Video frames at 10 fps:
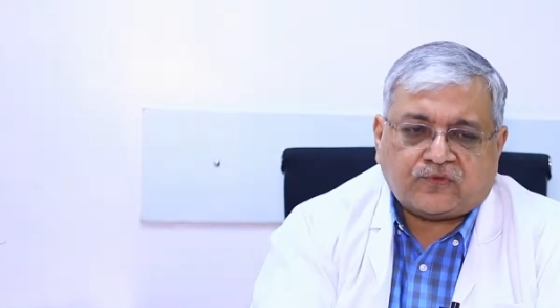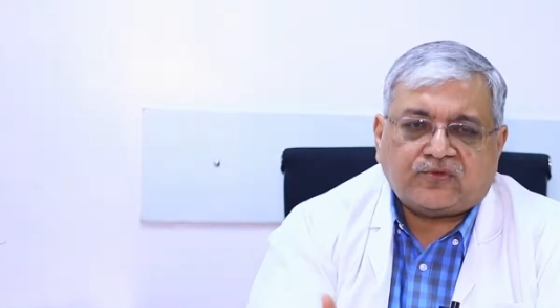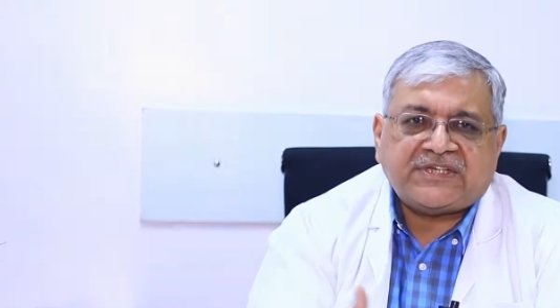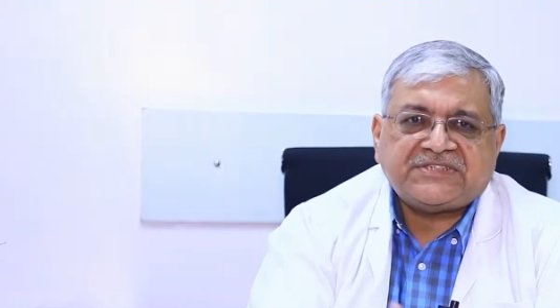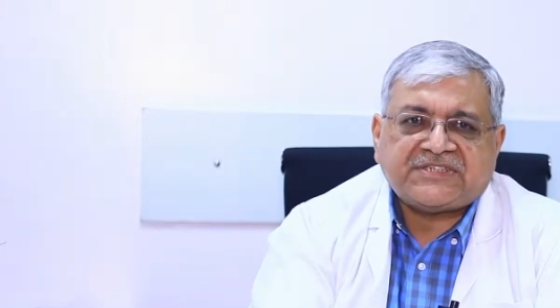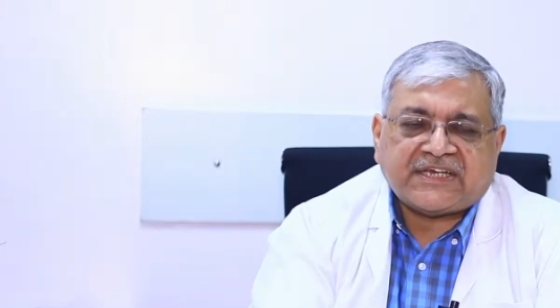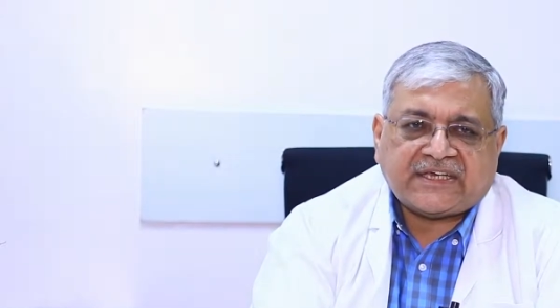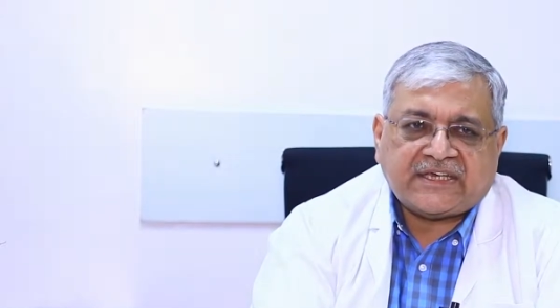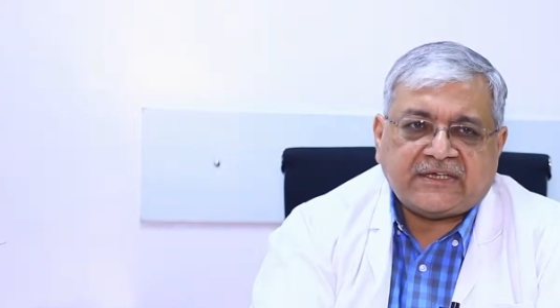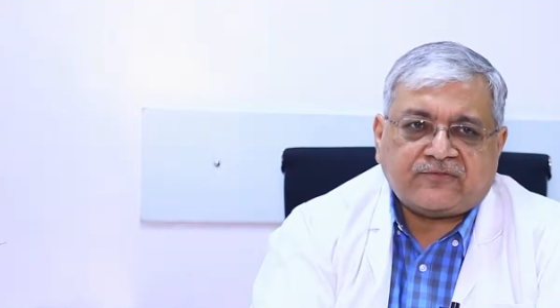food he is
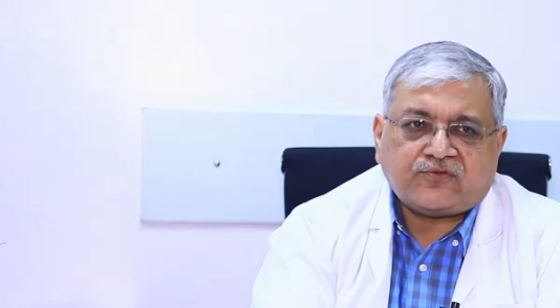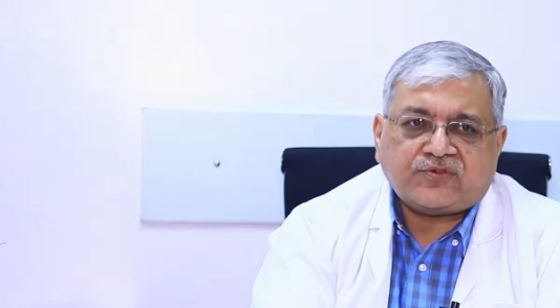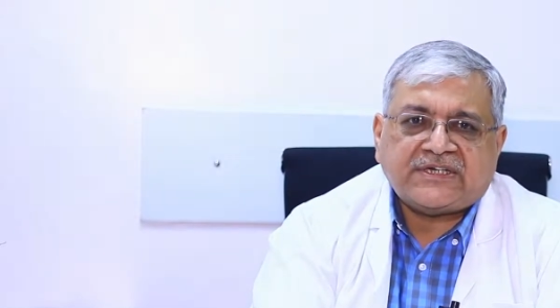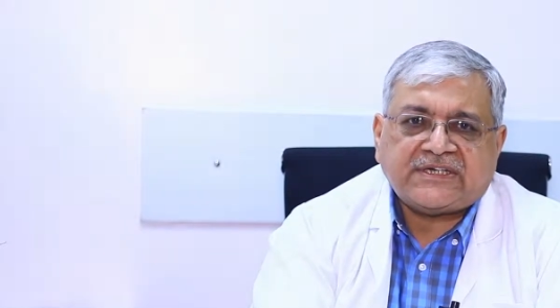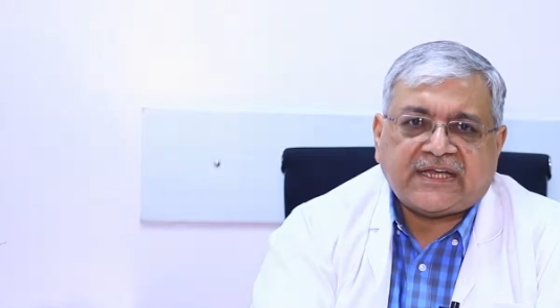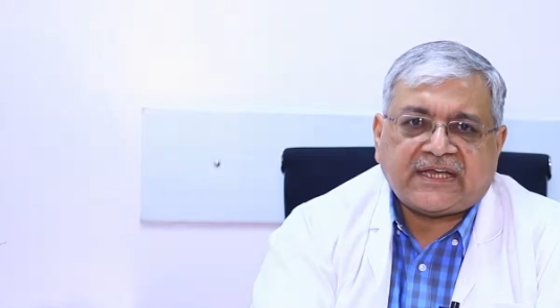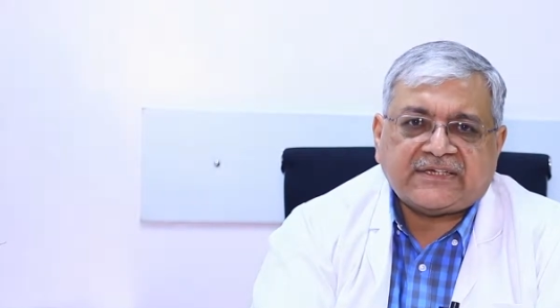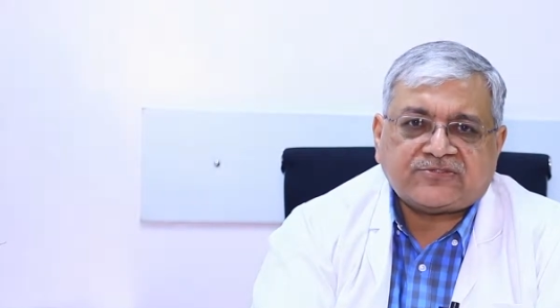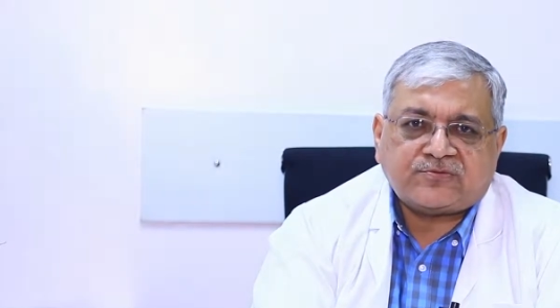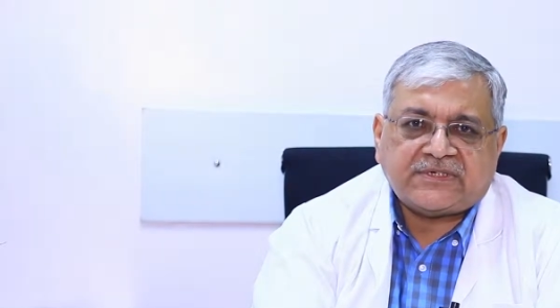taking food intake
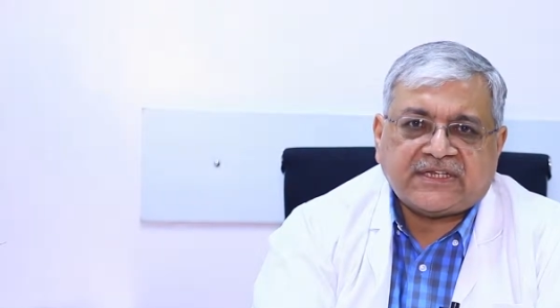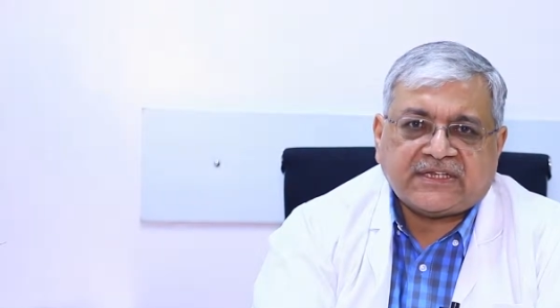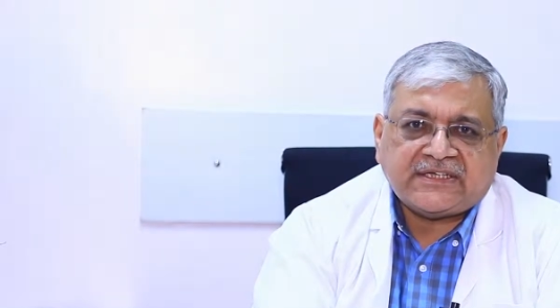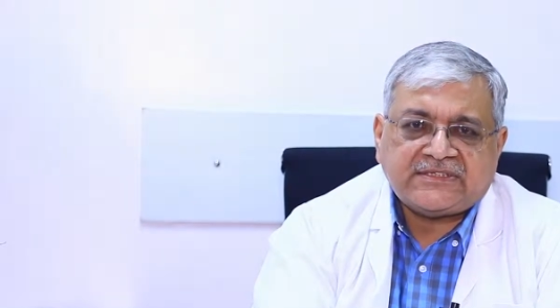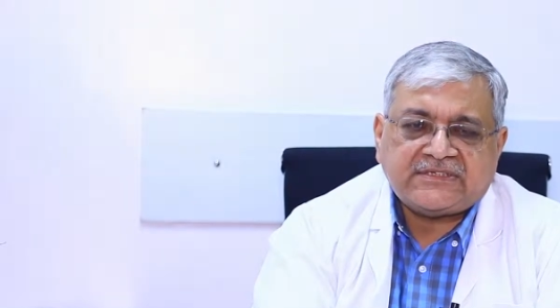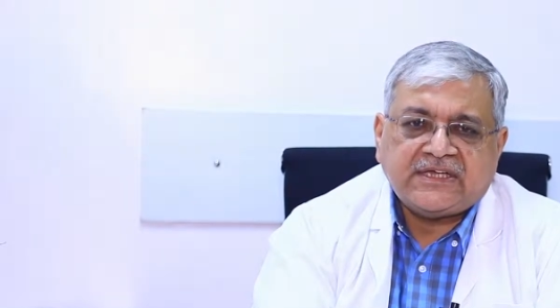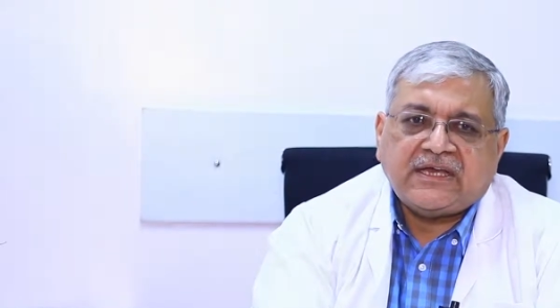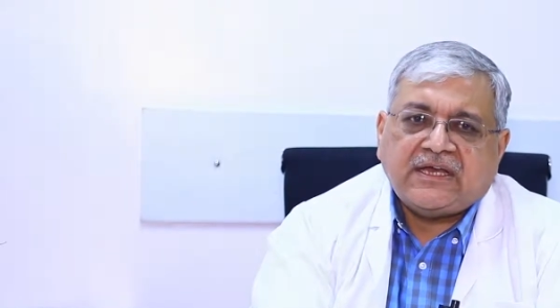has to be decreased